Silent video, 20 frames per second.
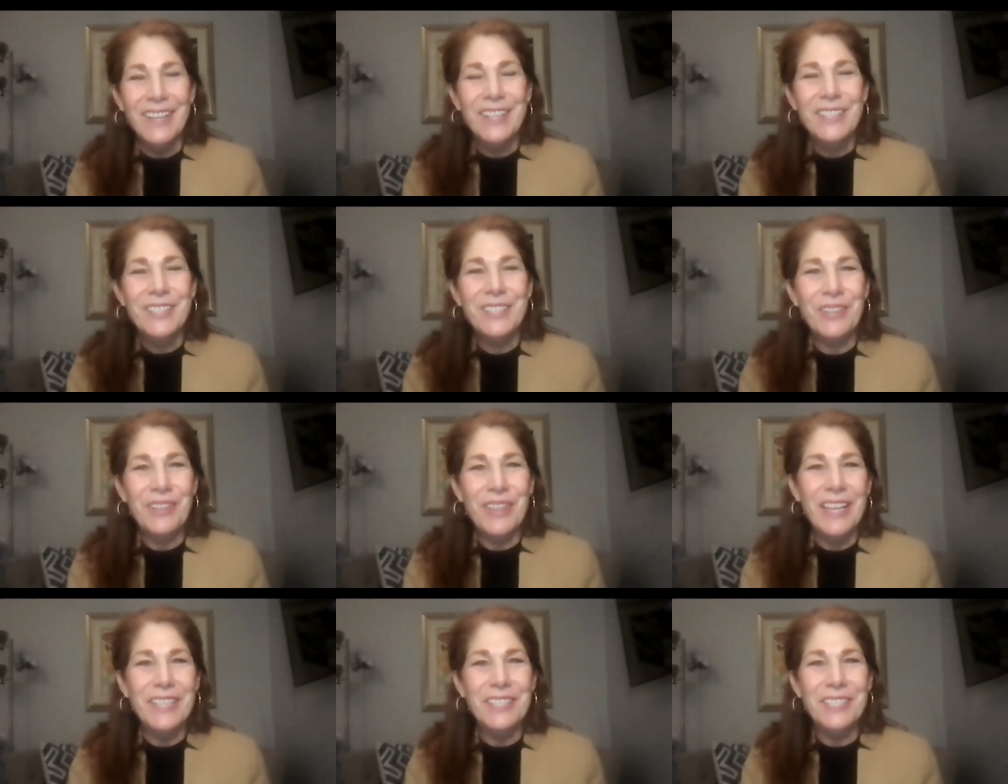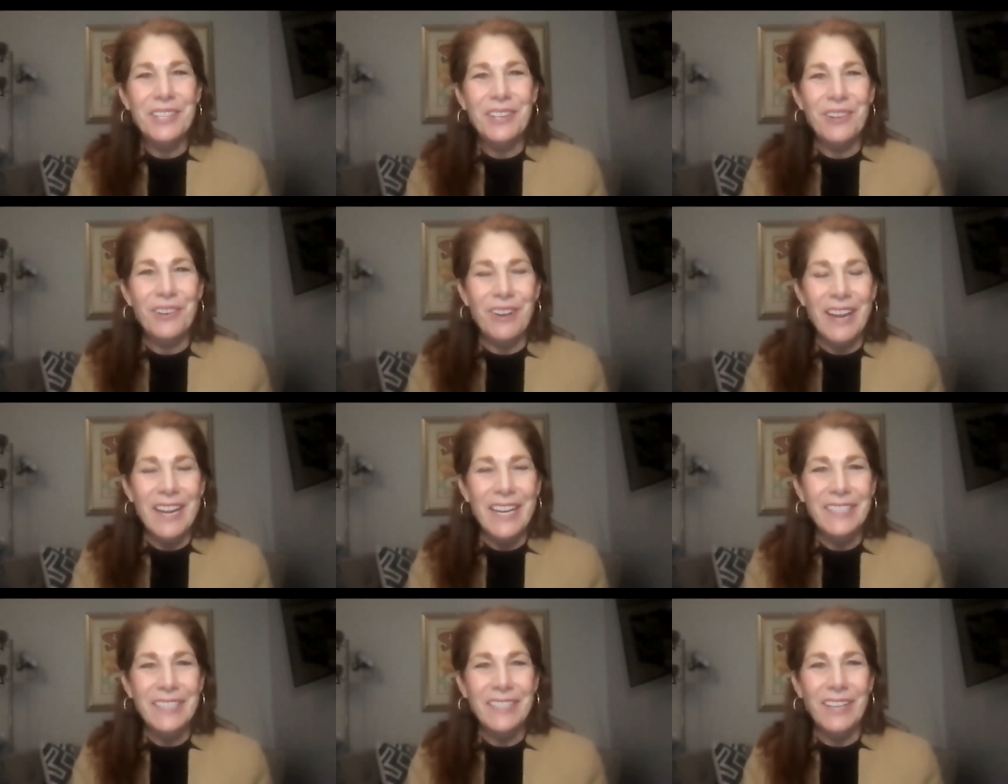So that's
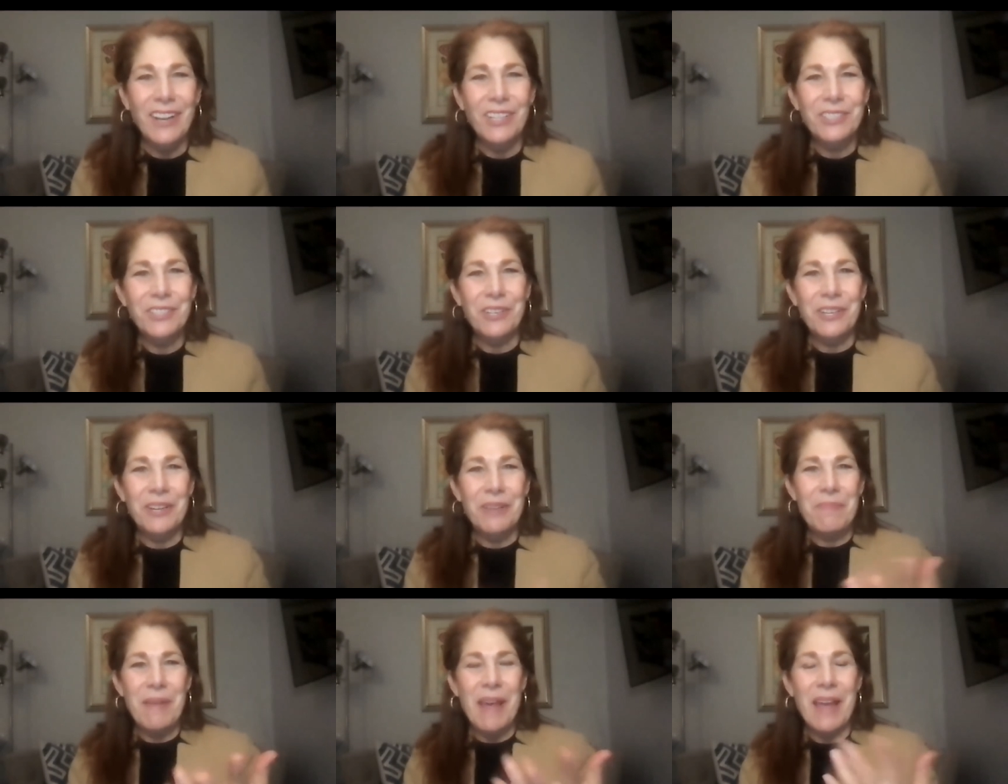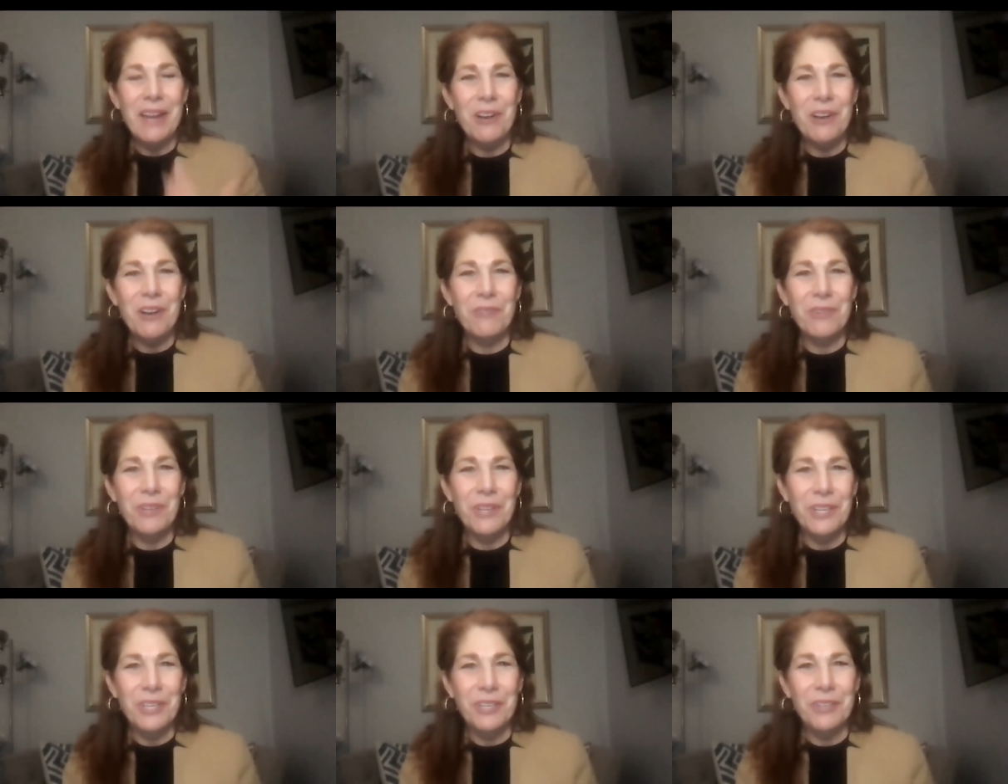great. I'll turn it back
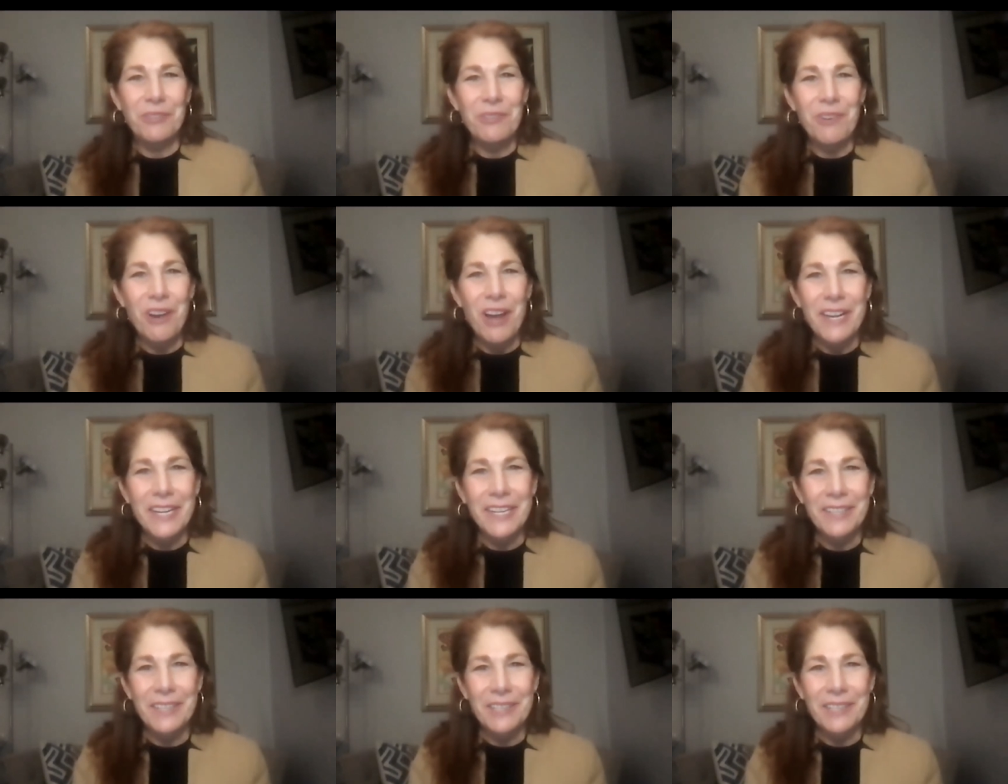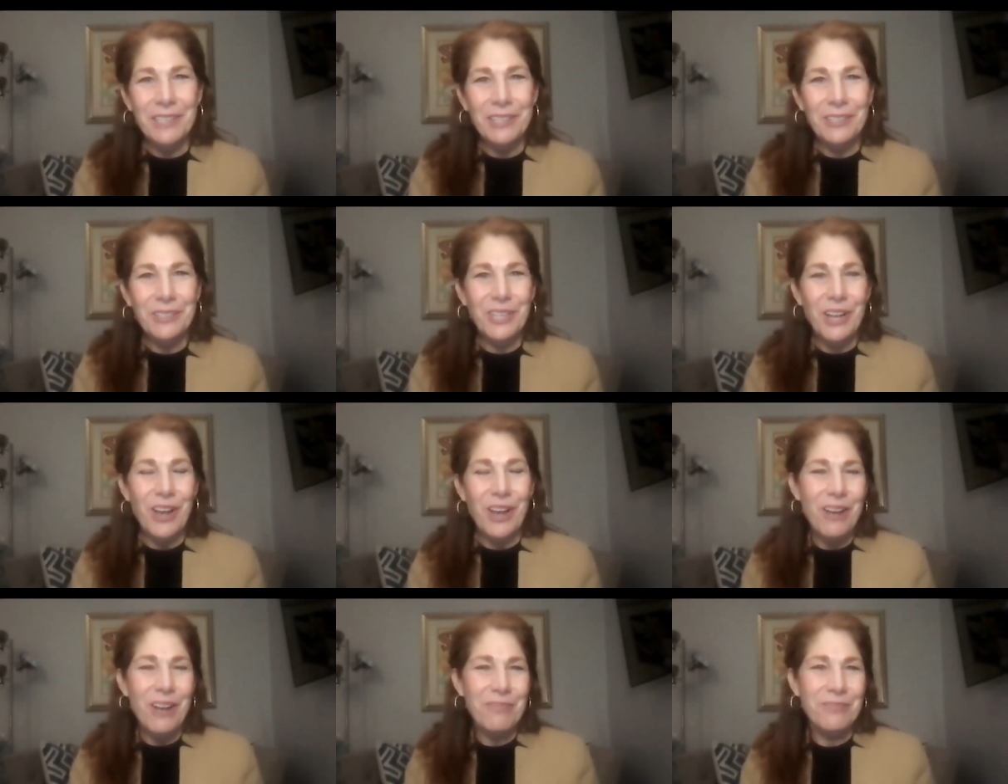over to you, Ani, to close
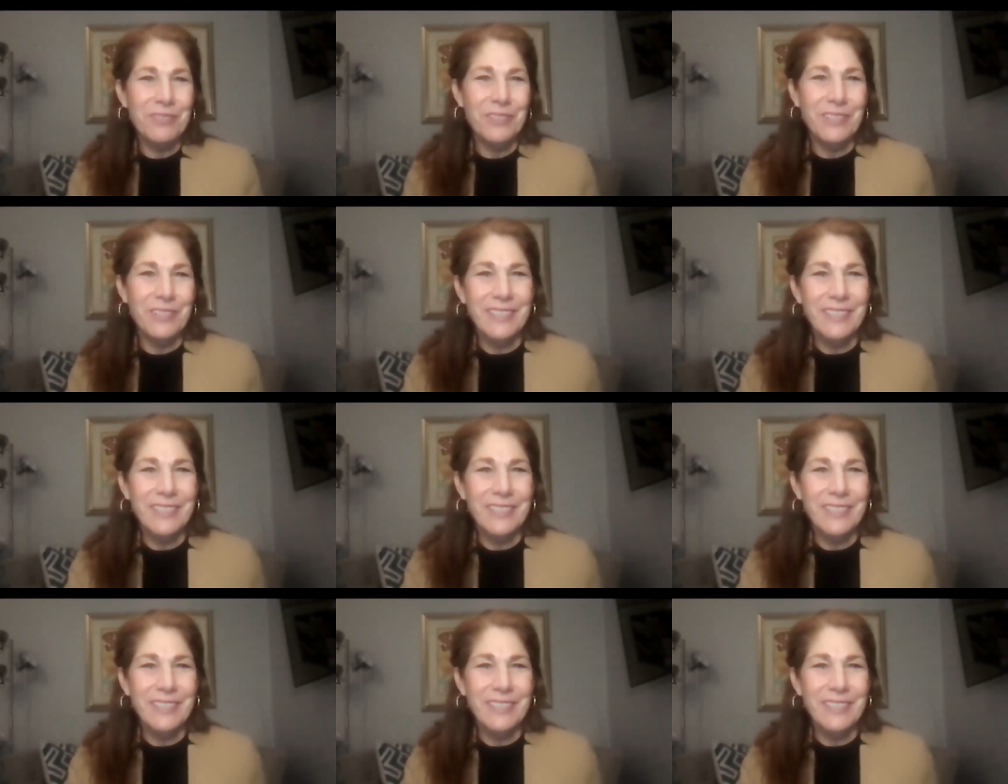off.